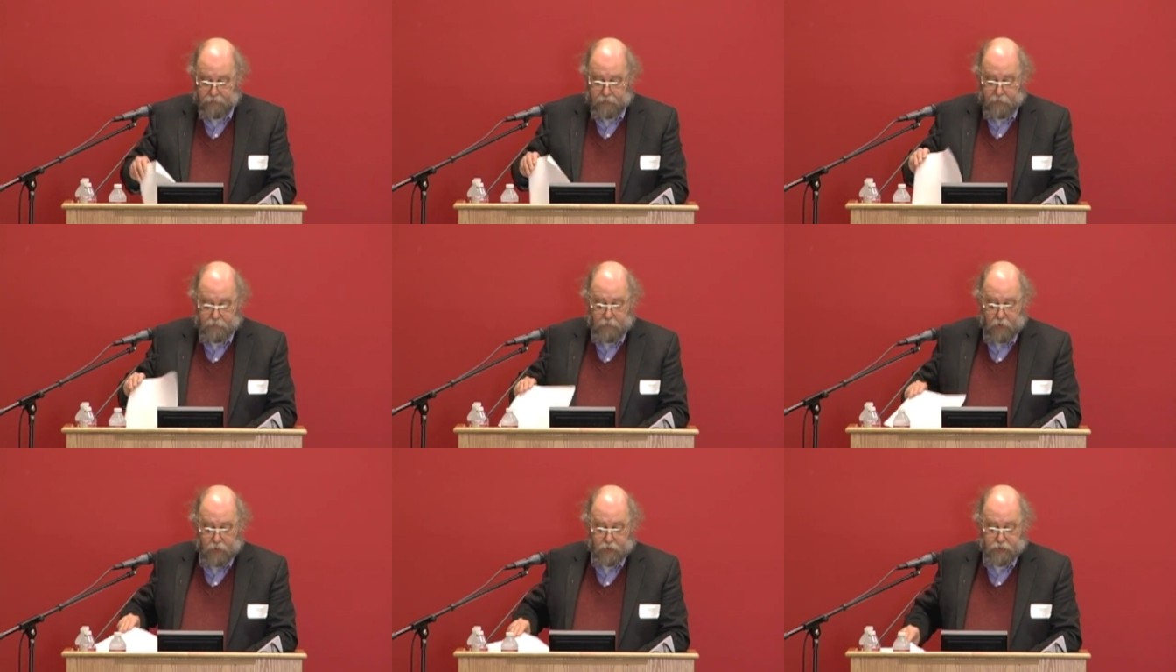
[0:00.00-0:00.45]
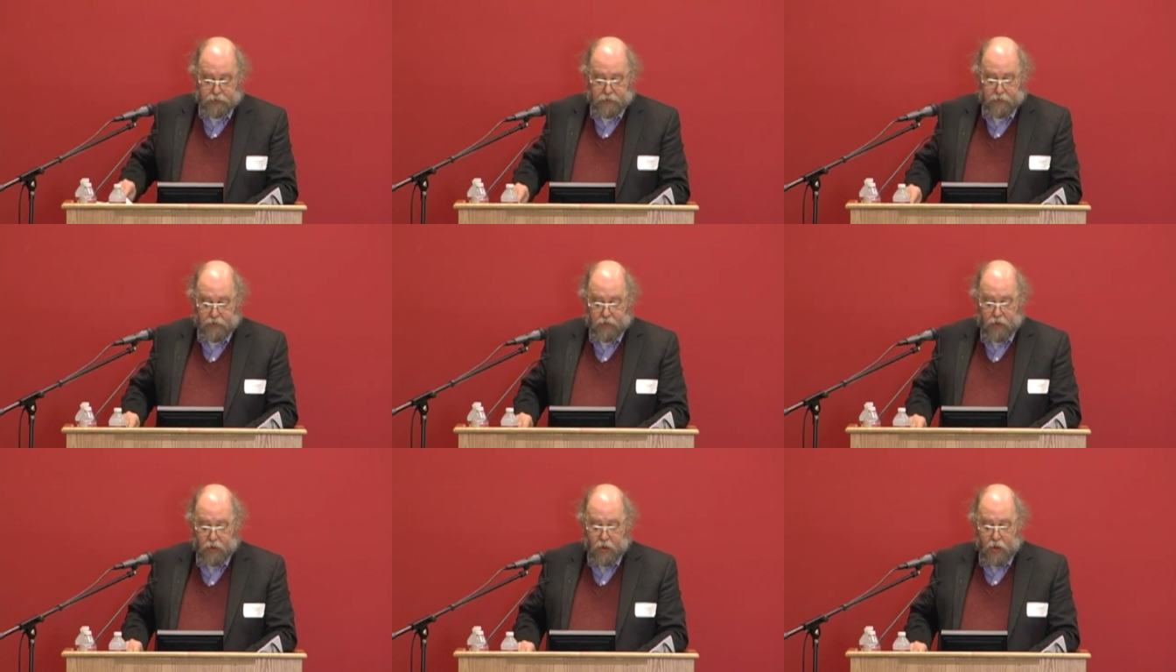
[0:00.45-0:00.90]
of the
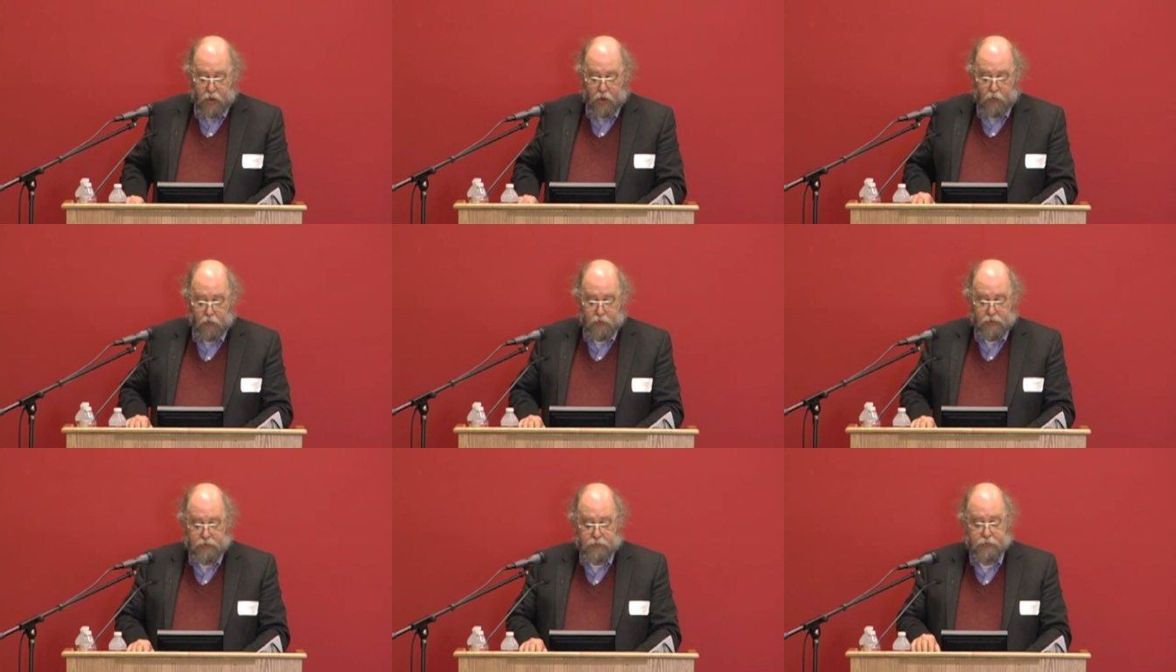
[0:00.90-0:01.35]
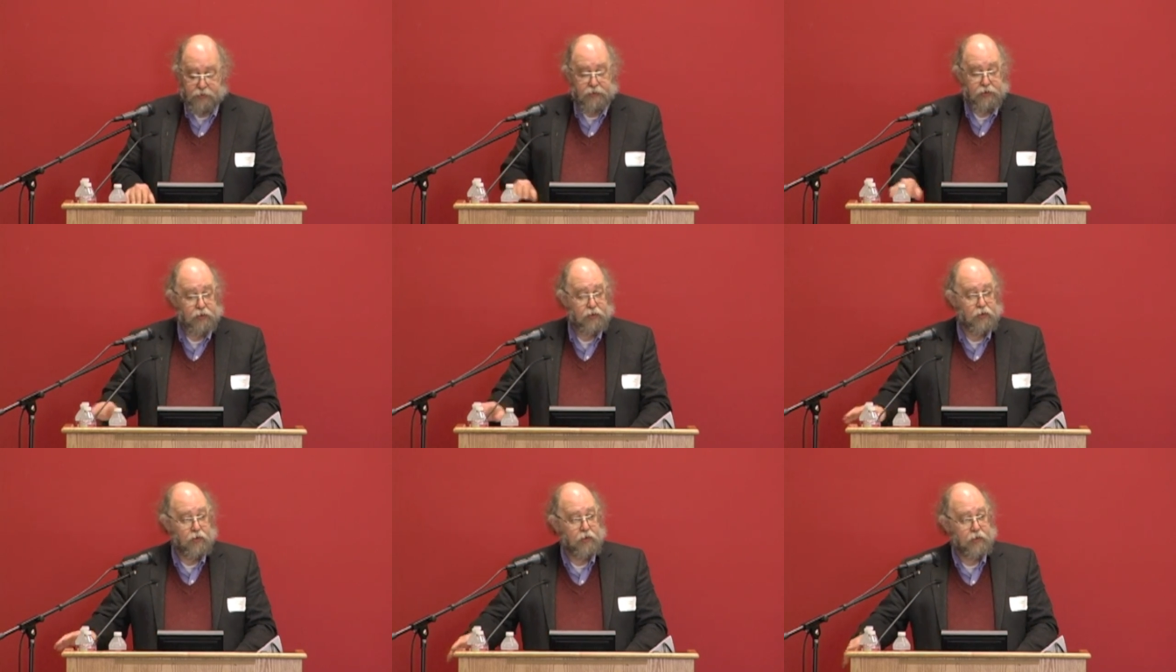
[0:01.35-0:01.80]
motion which was
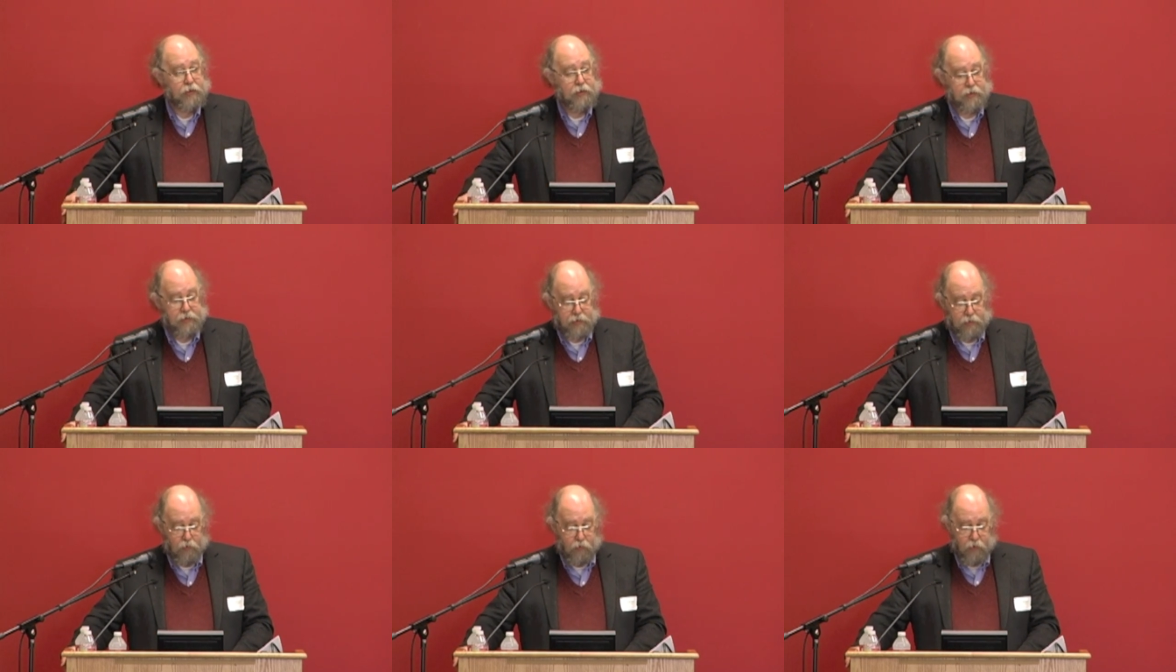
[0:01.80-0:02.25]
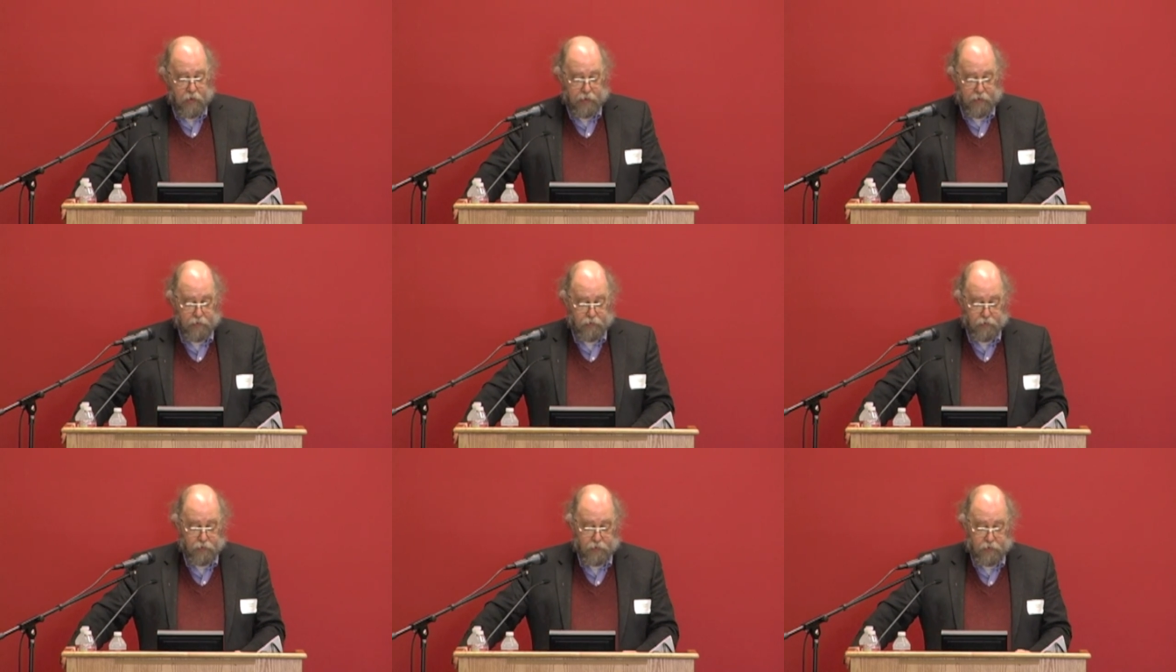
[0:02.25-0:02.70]
occurring a little
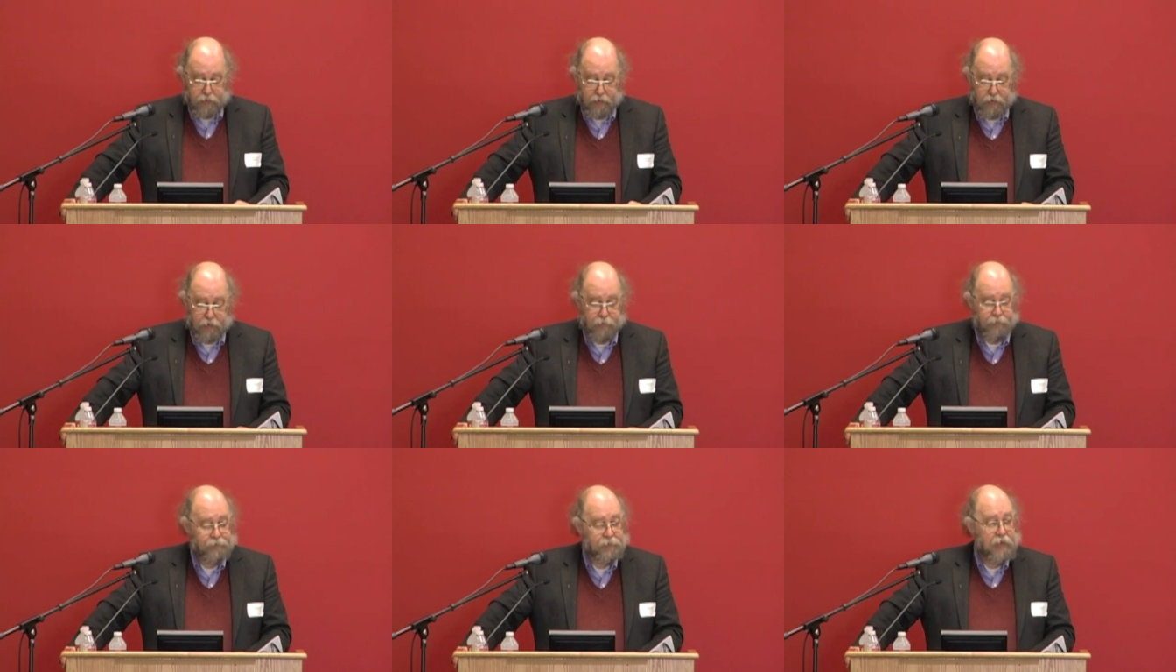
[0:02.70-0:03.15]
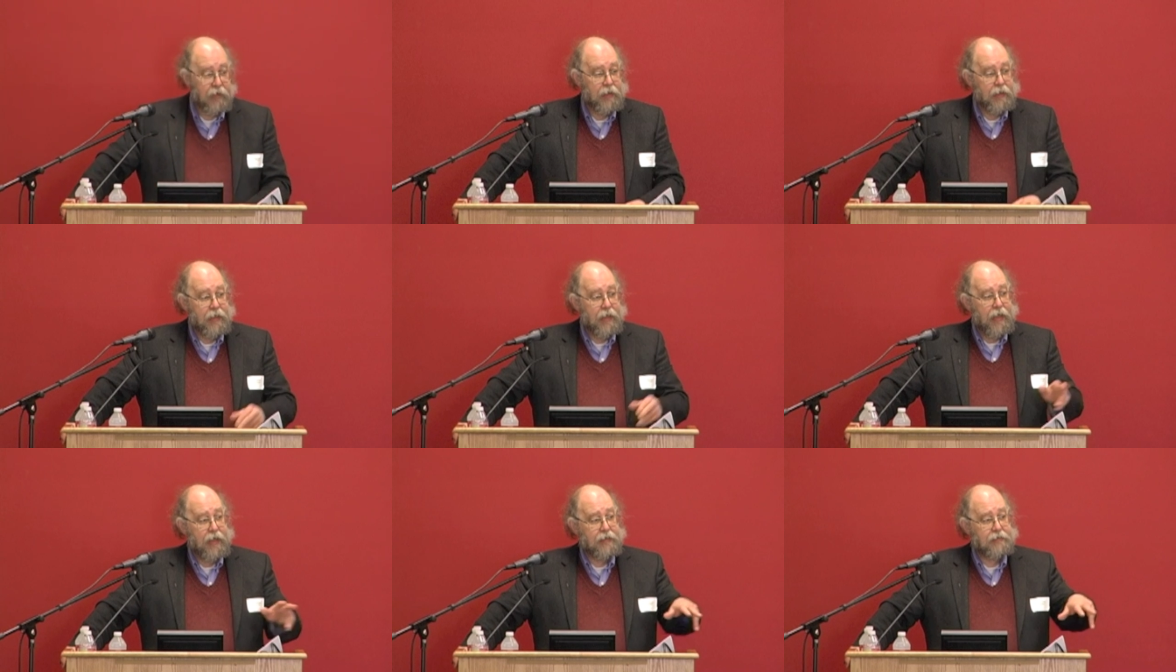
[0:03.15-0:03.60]
while earlier.
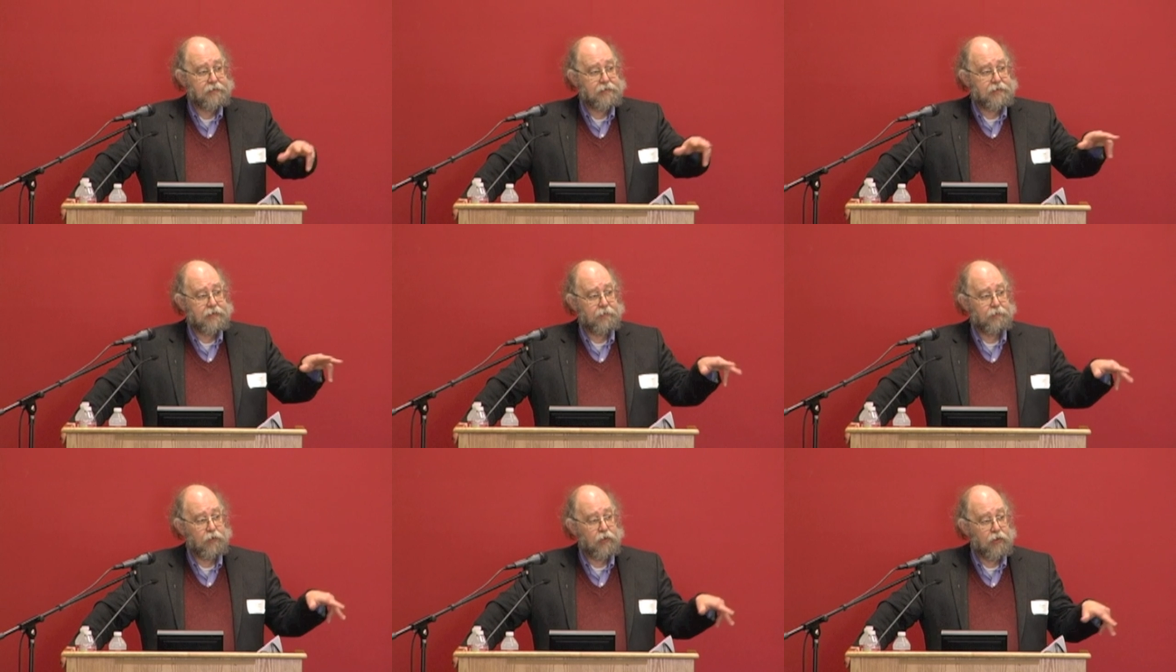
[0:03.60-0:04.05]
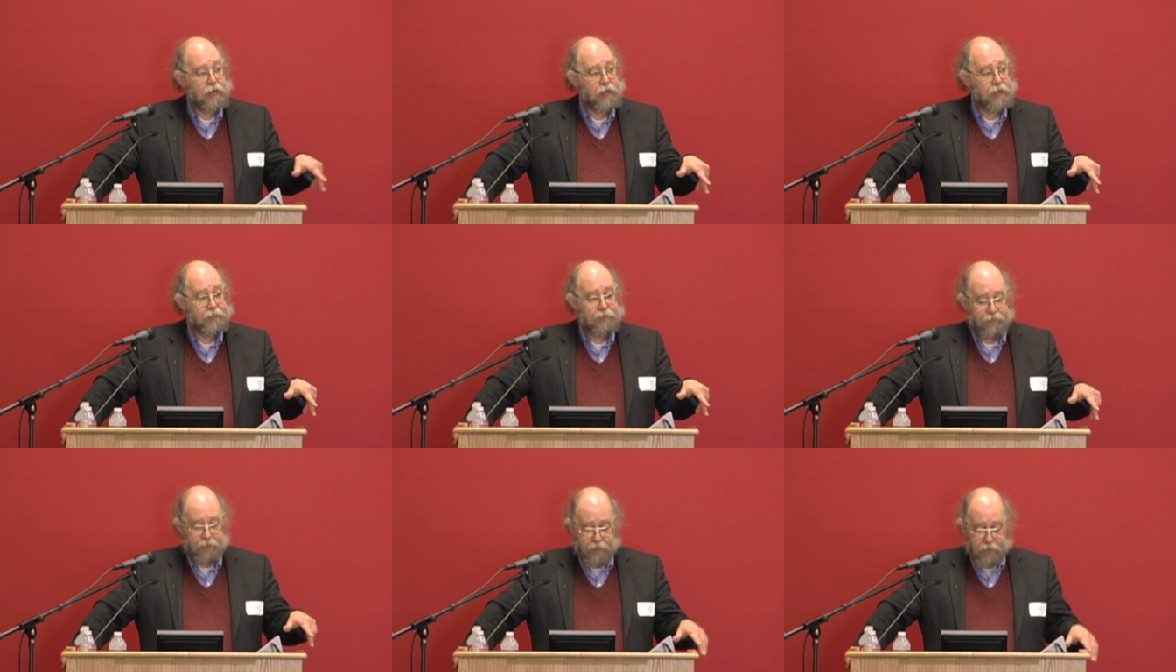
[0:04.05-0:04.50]
And
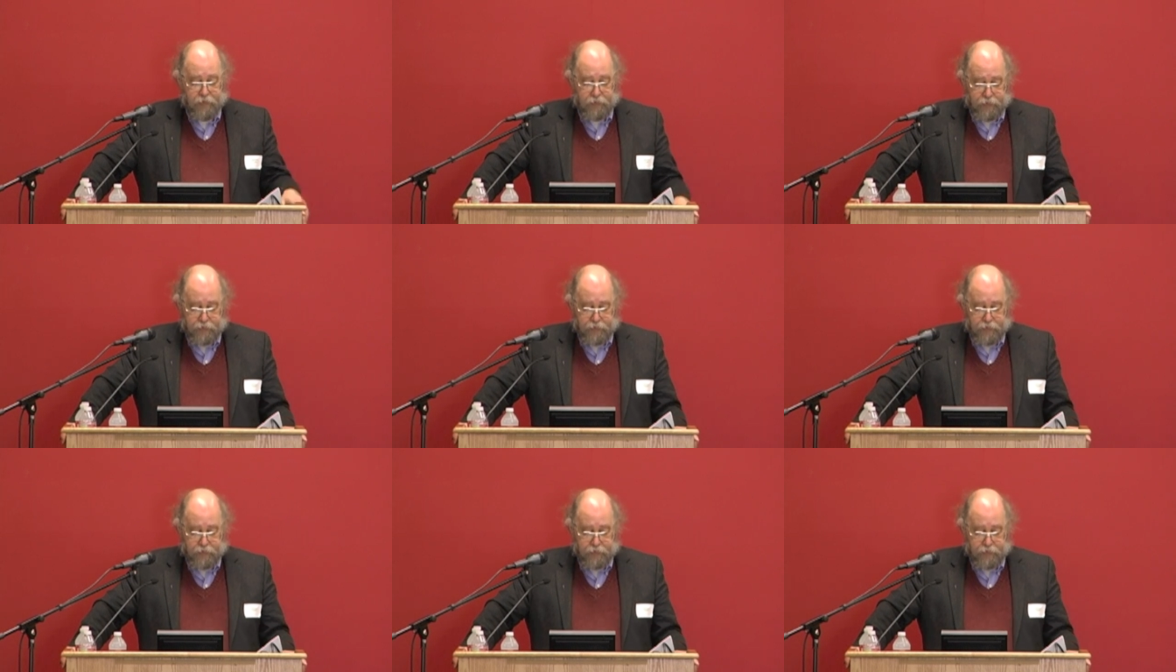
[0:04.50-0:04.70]
similarly for the